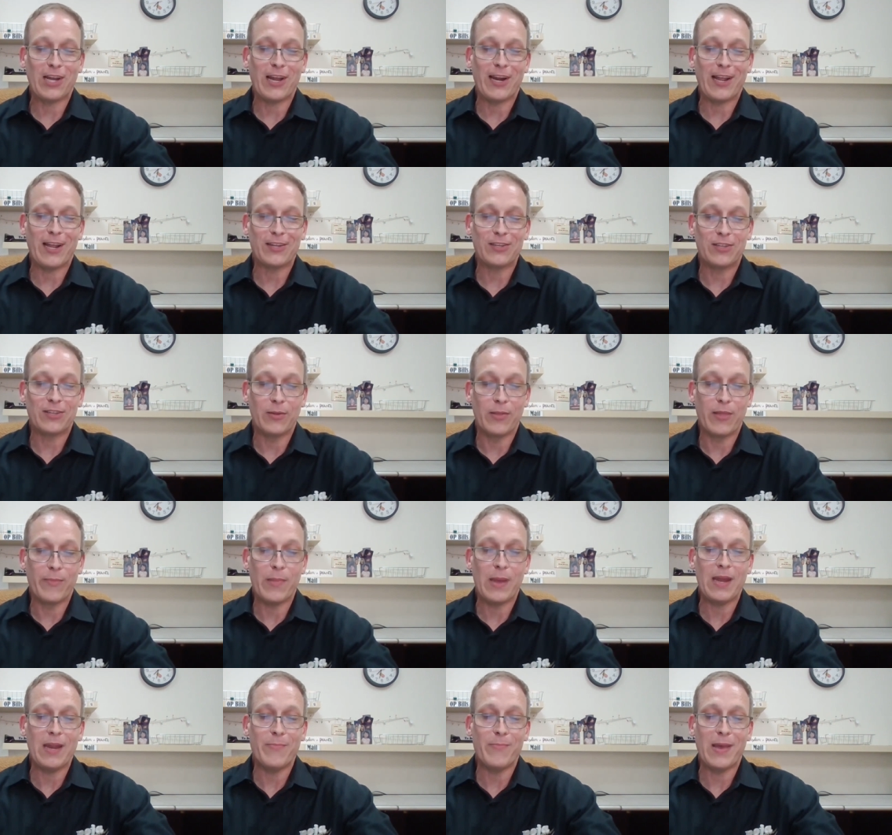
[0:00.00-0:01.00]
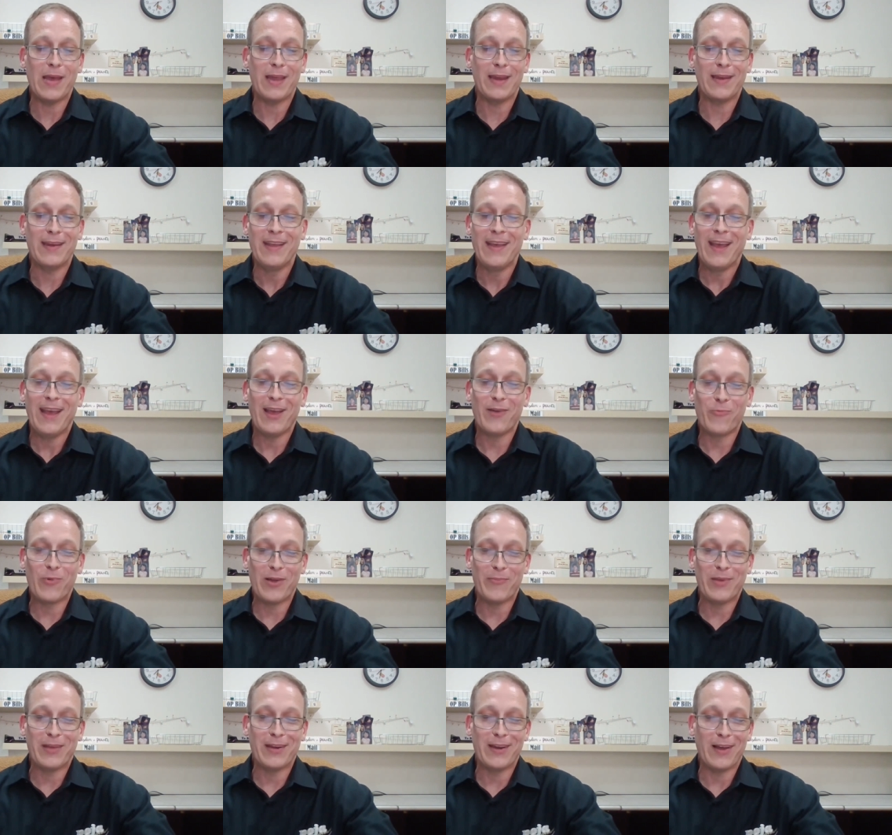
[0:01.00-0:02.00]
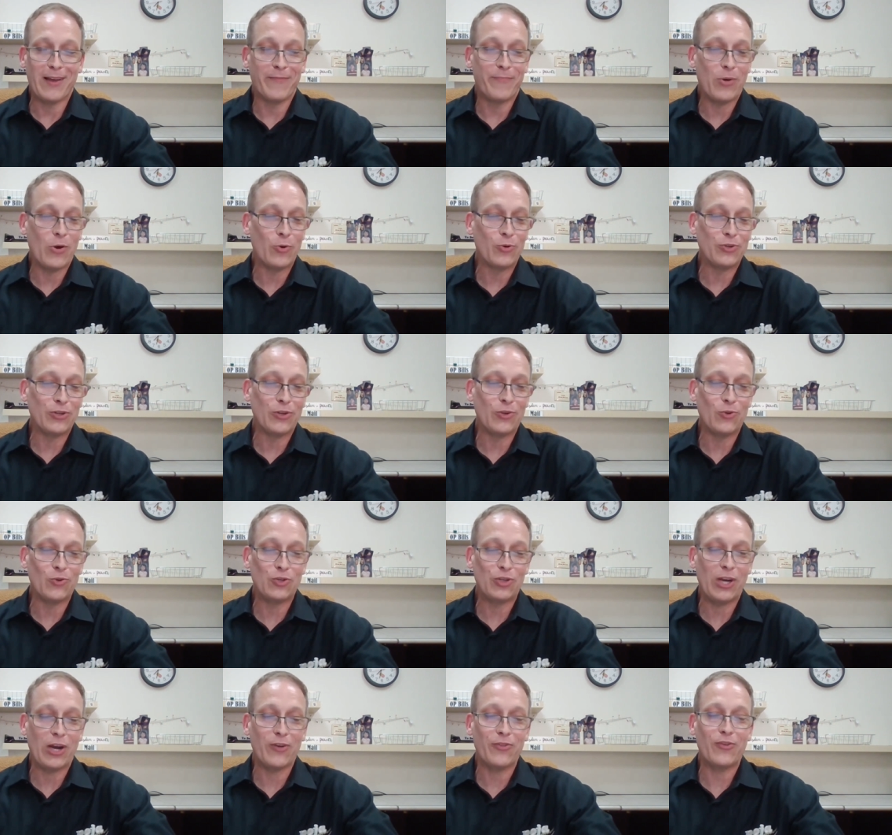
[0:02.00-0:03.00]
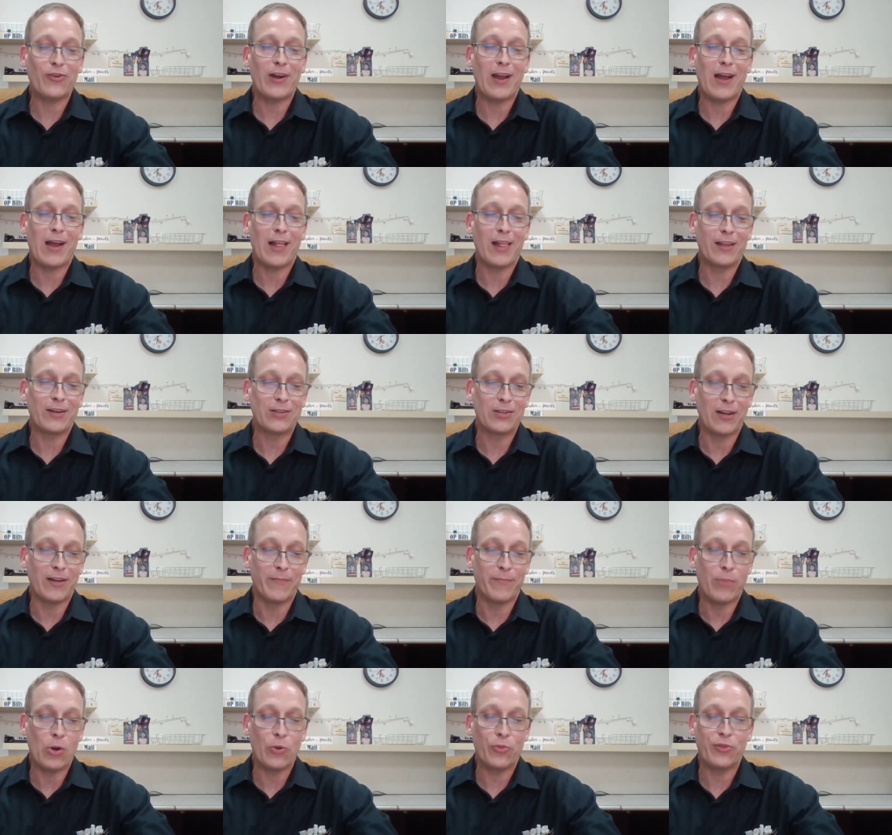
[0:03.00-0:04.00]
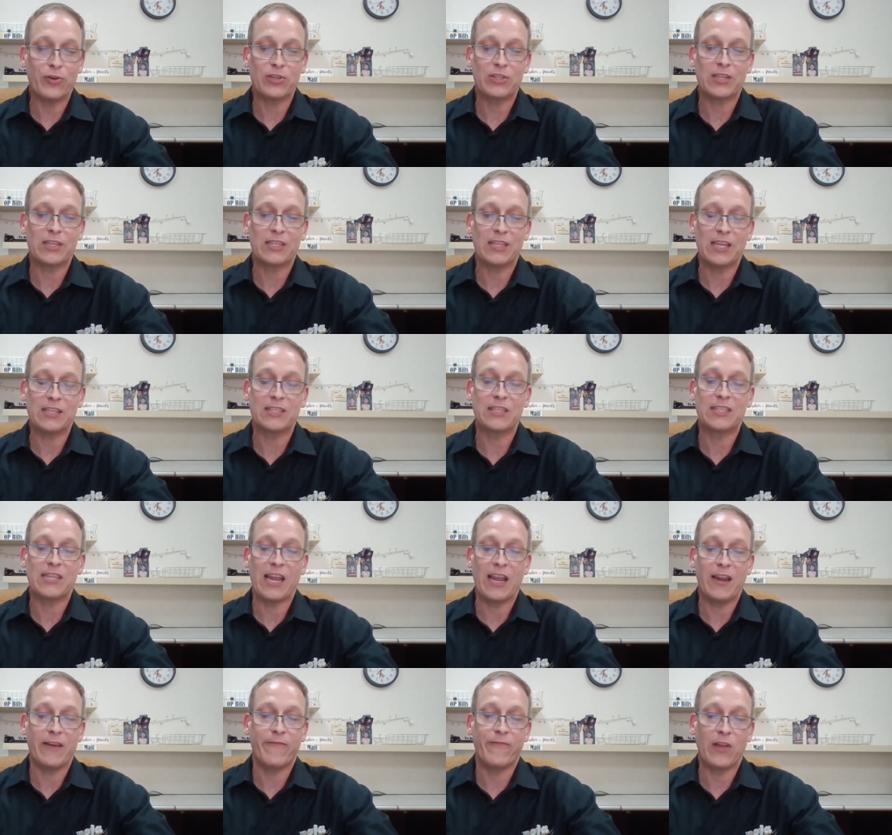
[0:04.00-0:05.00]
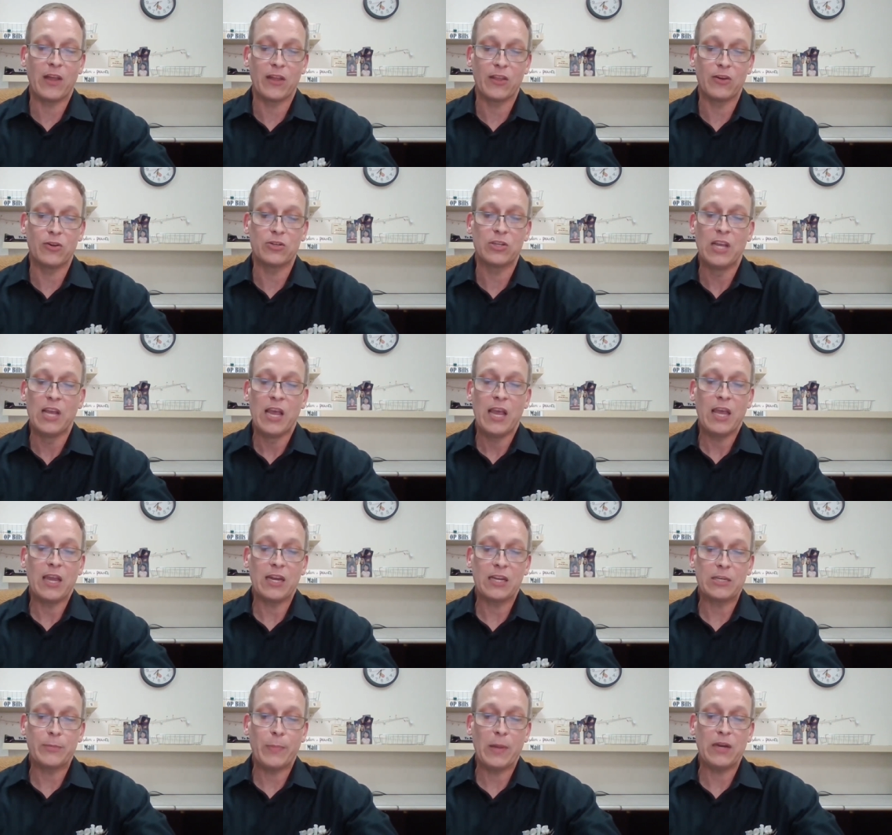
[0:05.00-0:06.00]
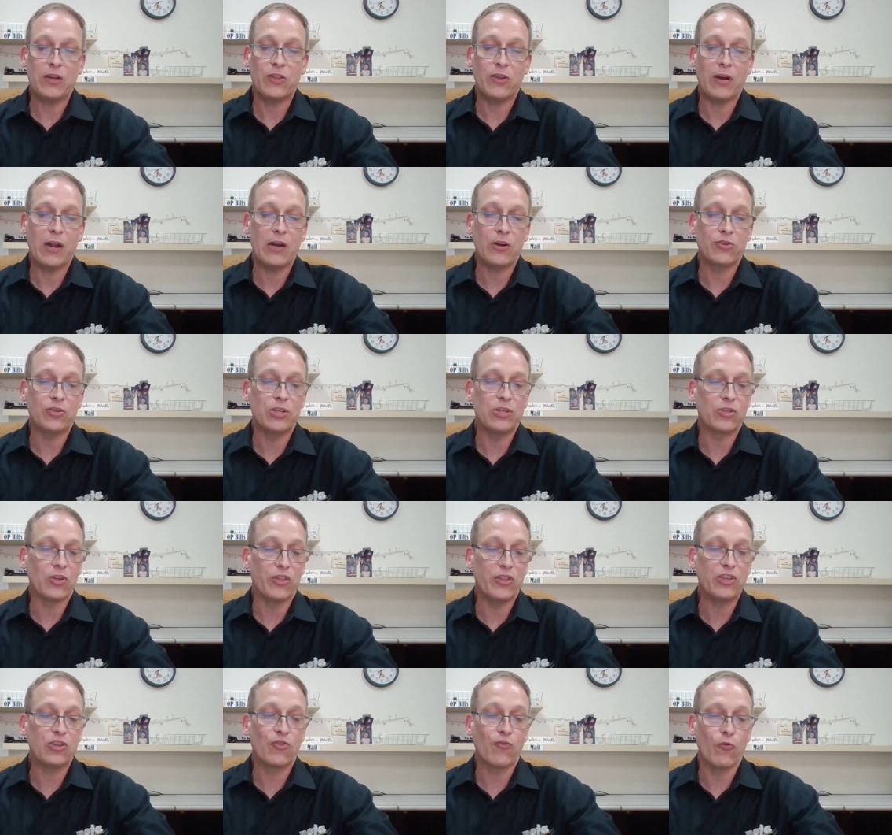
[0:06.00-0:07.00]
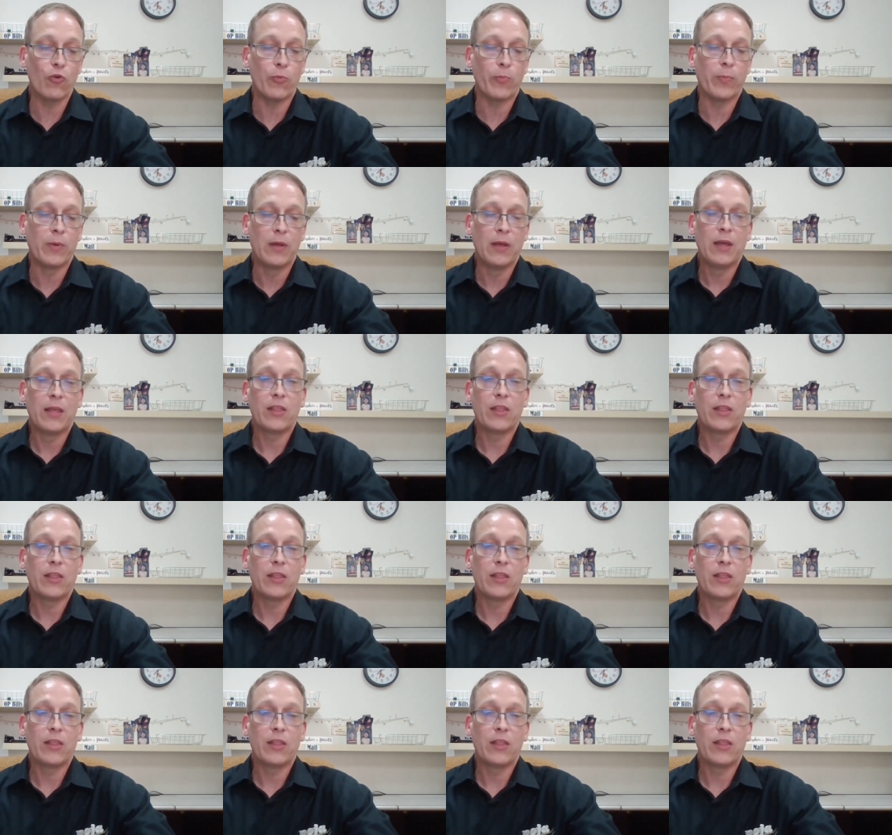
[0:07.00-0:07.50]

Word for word: shout outs to the many men and women of POJA who shared their knowledge of both their successes and failures and expended their energies on this group